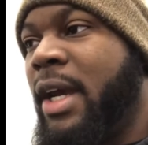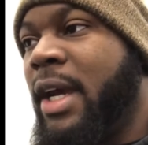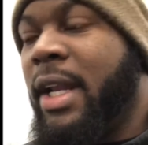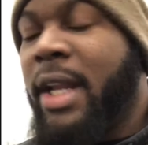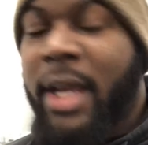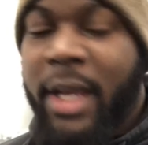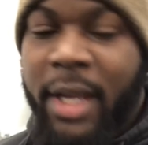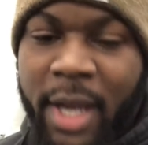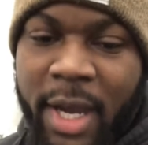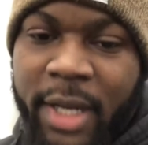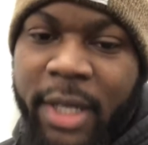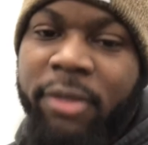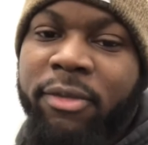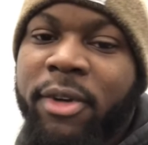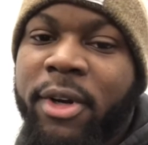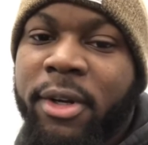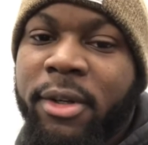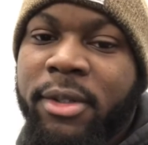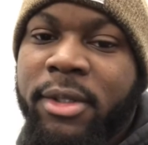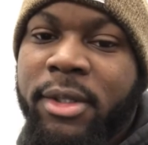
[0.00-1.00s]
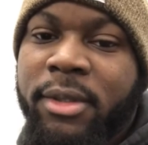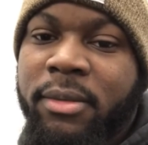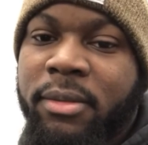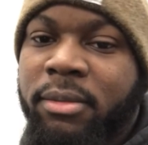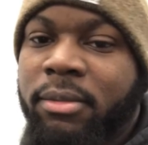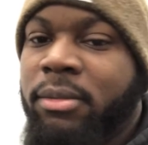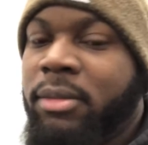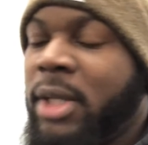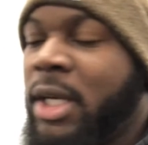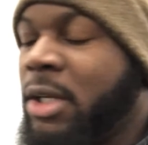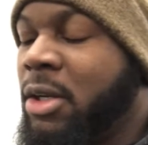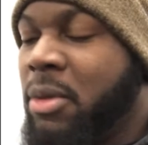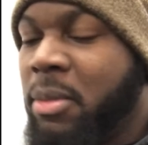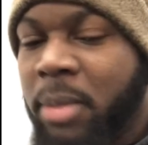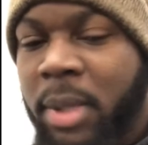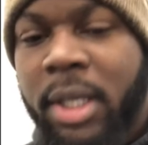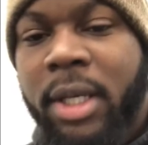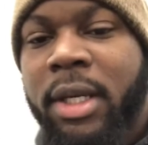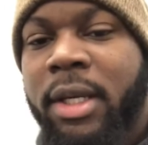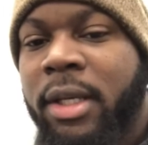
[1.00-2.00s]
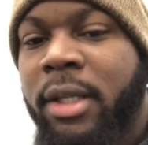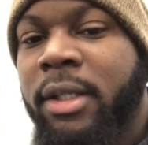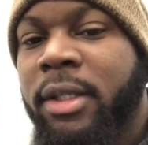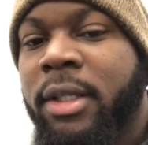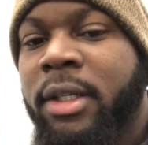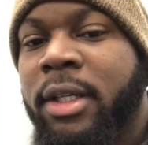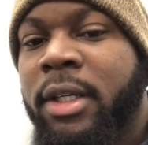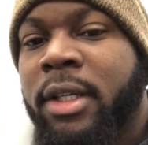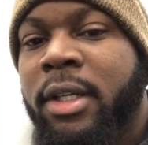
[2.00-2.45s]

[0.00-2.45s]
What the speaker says: and they got it first. That don't mean